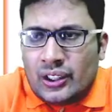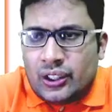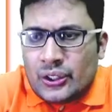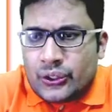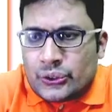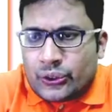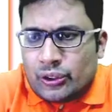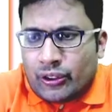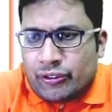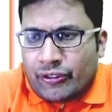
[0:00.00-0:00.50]

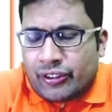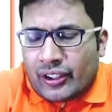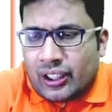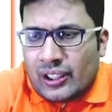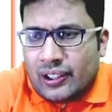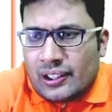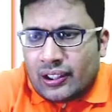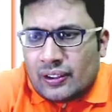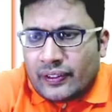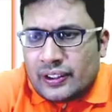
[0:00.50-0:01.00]
So
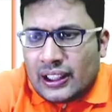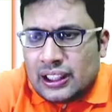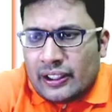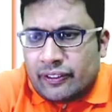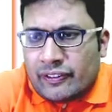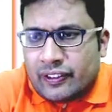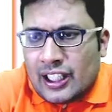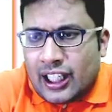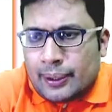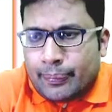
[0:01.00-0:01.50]
front of the
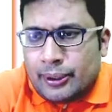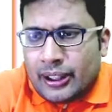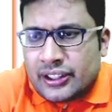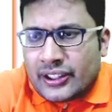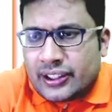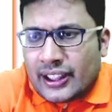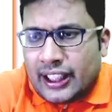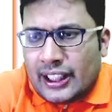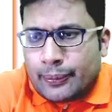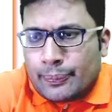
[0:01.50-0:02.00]
left leg
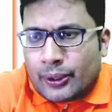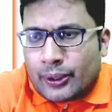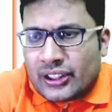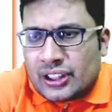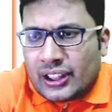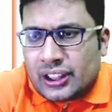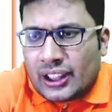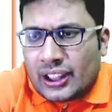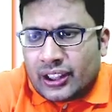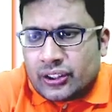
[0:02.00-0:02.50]
means 9
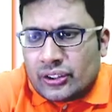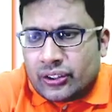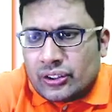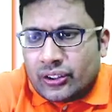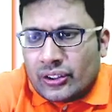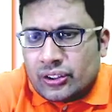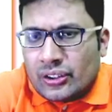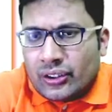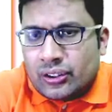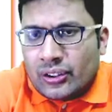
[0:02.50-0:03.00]
percentage.
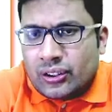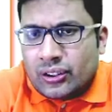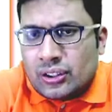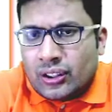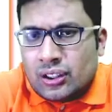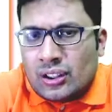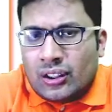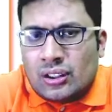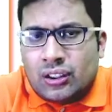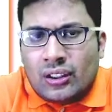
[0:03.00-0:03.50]

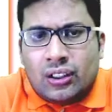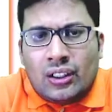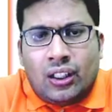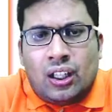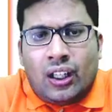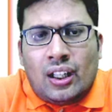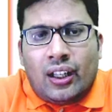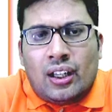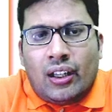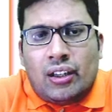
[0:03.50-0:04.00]

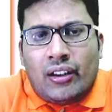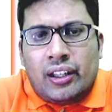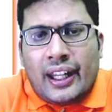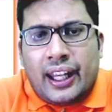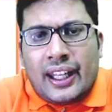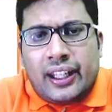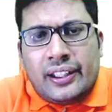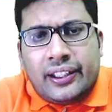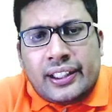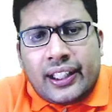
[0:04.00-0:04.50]

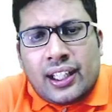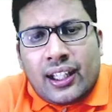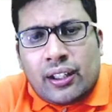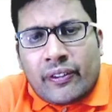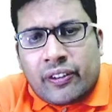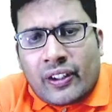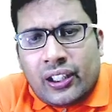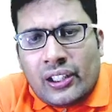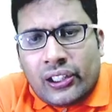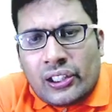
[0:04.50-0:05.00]
Entire
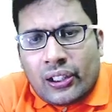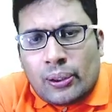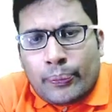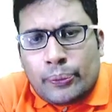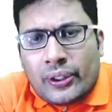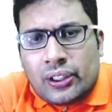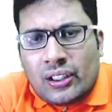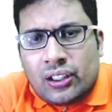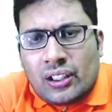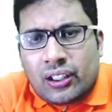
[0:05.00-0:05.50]
front
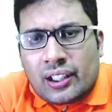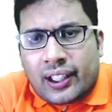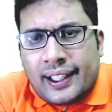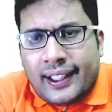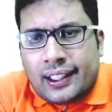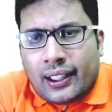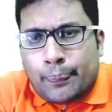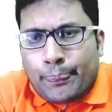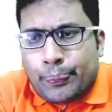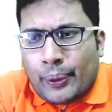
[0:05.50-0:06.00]
of the
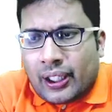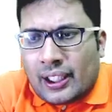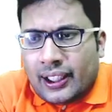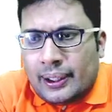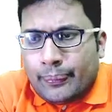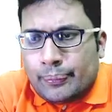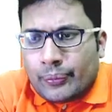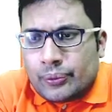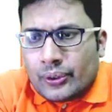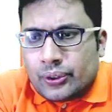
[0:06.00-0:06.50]
right upper
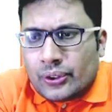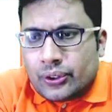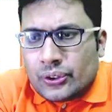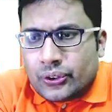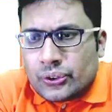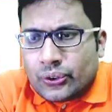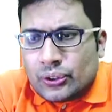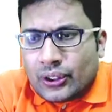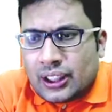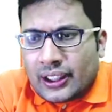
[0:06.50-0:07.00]
limb.
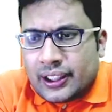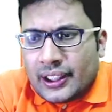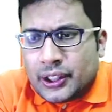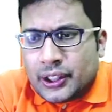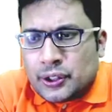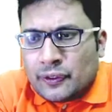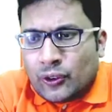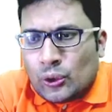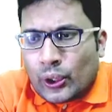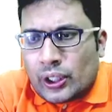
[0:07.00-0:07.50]
So that
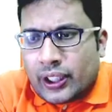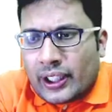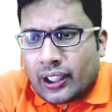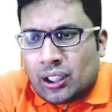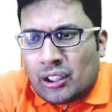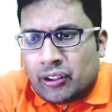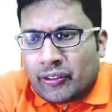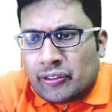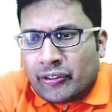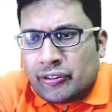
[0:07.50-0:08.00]
is 4 and
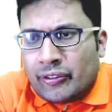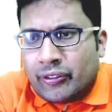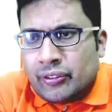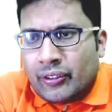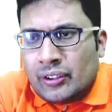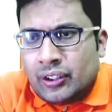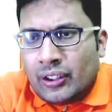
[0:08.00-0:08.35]
half.